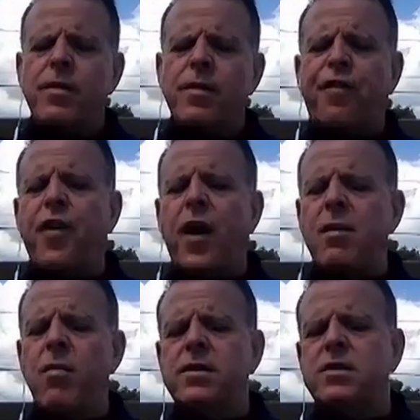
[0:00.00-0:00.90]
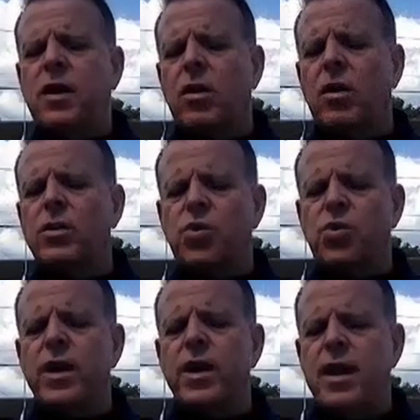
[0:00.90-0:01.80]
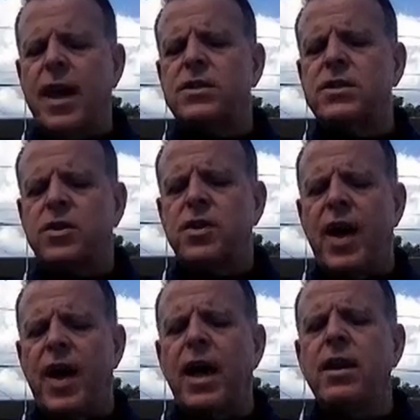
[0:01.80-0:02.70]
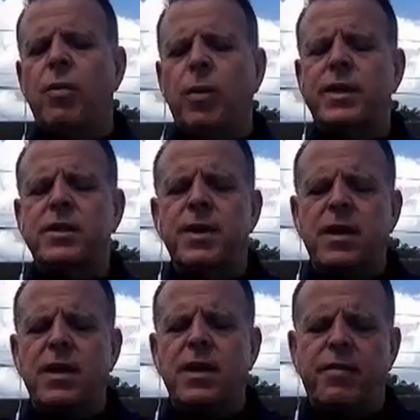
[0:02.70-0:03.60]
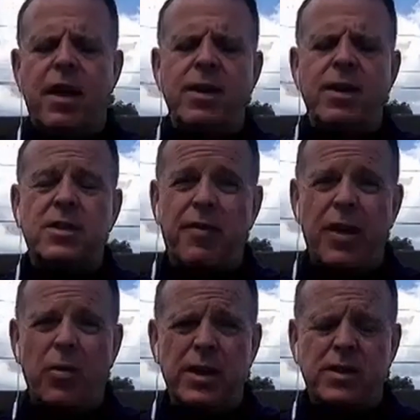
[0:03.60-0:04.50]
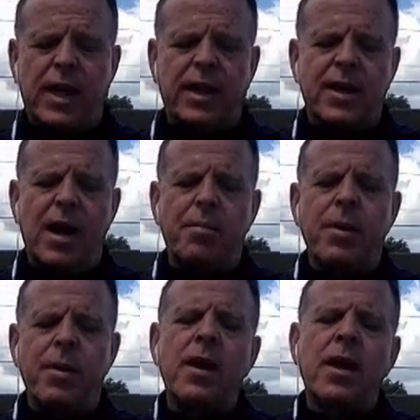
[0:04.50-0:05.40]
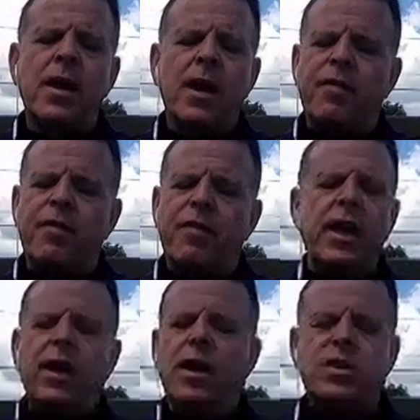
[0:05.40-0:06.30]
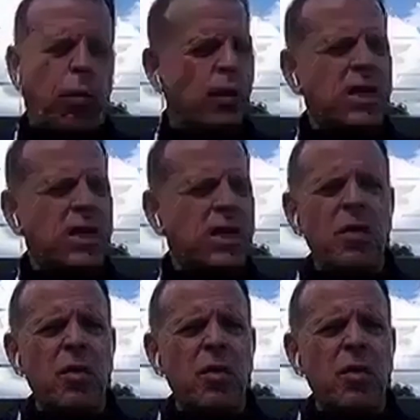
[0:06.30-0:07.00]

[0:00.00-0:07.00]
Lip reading: Freddie Montero has written the answer to that. What would this mean to the fan base if they win a Stanley Cup? And Freddie supports everything we do.